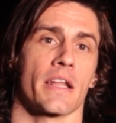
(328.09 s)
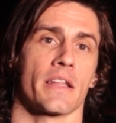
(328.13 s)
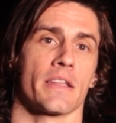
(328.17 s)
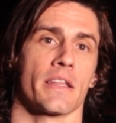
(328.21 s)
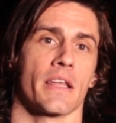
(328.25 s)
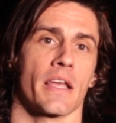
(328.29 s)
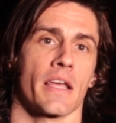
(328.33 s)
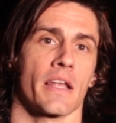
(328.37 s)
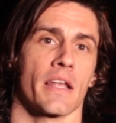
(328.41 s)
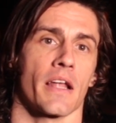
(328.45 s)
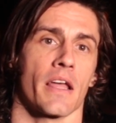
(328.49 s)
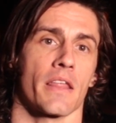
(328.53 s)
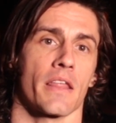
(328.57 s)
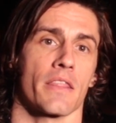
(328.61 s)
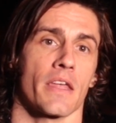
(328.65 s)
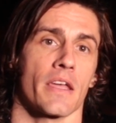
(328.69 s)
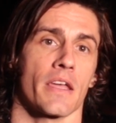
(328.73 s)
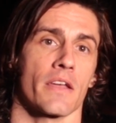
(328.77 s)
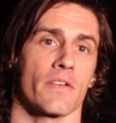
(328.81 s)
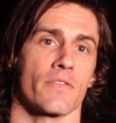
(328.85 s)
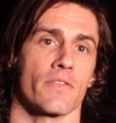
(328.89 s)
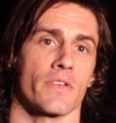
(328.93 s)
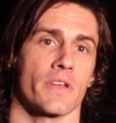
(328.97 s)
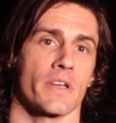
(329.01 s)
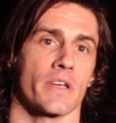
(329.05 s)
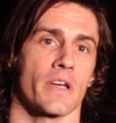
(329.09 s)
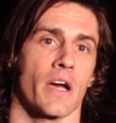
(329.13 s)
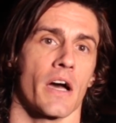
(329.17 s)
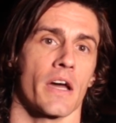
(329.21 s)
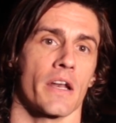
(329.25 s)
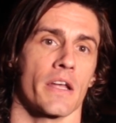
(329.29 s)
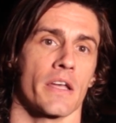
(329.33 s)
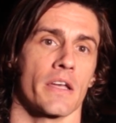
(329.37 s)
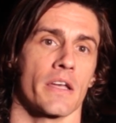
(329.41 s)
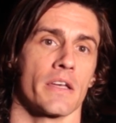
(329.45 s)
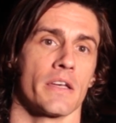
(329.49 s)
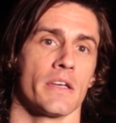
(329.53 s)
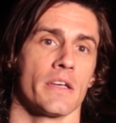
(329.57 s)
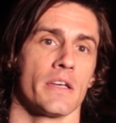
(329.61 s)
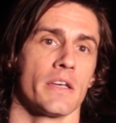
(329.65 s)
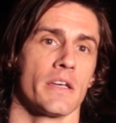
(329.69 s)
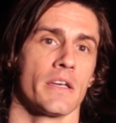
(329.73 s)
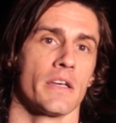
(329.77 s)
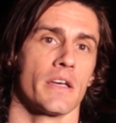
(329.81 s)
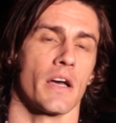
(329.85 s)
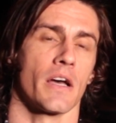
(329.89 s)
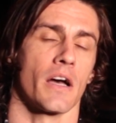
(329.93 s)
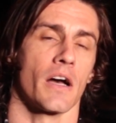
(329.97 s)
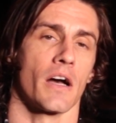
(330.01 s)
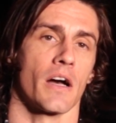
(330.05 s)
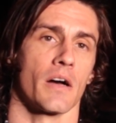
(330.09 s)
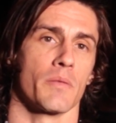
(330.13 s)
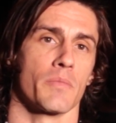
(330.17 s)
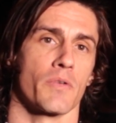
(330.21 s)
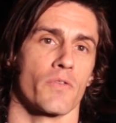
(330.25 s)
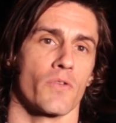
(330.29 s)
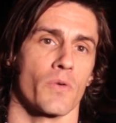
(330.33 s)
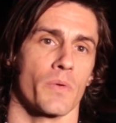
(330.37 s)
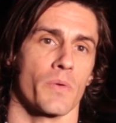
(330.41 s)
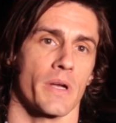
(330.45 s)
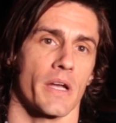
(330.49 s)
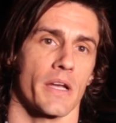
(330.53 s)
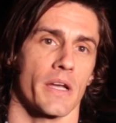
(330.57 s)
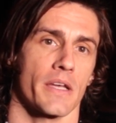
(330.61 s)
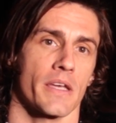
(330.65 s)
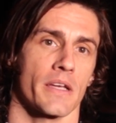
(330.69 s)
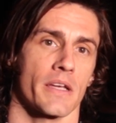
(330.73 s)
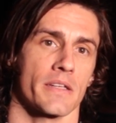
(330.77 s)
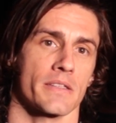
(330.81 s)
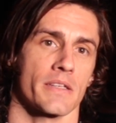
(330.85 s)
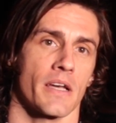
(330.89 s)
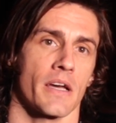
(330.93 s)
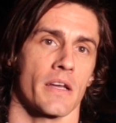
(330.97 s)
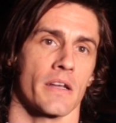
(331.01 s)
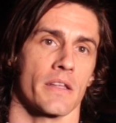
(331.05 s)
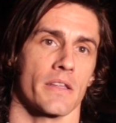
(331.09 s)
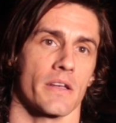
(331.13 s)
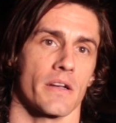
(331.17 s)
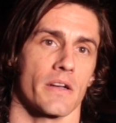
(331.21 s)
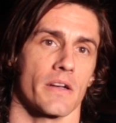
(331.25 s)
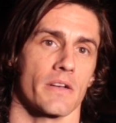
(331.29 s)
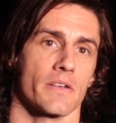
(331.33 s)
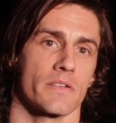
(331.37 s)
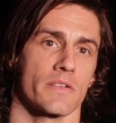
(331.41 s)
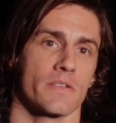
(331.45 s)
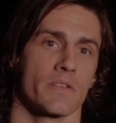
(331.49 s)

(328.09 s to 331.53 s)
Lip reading: And I thankfully got it before we got kicked out of there.